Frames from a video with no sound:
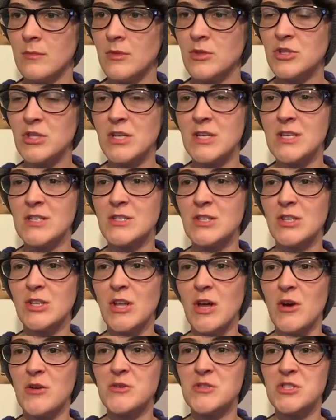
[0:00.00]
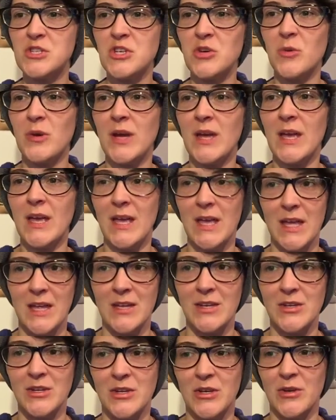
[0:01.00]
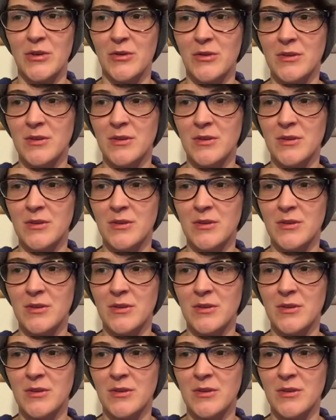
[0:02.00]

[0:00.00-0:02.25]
She just closed you in, dude.